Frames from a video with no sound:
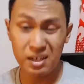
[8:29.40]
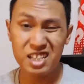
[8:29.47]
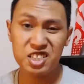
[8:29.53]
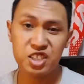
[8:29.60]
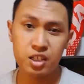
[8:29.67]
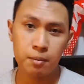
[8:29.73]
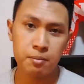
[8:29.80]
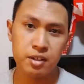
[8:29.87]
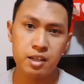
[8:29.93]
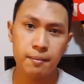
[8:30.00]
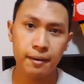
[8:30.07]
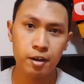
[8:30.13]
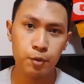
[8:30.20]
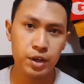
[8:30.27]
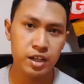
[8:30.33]
a Malaysian company,
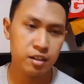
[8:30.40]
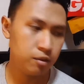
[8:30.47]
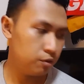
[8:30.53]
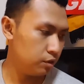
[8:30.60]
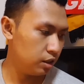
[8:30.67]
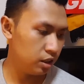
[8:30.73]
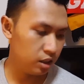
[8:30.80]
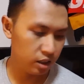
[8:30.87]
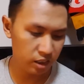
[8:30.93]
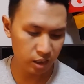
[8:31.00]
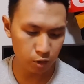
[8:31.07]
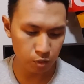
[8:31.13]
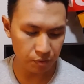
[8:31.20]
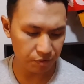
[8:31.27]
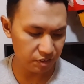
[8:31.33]
by the way. They
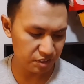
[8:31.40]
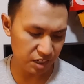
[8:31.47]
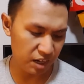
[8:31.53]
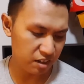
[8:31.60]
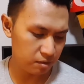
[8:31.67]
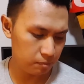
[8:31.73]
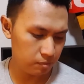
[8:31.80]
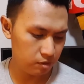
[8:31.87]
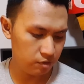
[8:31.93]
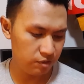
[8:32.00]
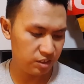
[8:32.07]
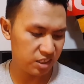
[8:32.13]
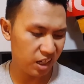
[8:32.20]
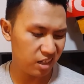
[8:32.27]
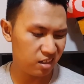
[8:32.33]
deal with
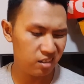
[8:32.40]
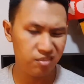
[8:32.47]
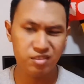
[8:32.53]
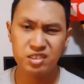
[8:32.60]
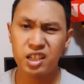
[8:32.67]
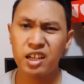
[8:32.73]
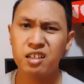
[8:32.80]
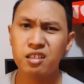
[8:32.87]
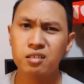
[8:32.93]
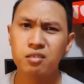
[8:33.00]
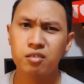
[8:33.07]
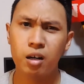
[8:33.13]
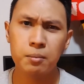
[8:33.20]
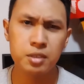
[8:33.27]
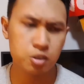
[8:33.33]

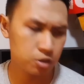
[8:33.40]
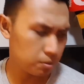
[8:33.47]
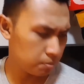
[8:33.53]
recycled rubber or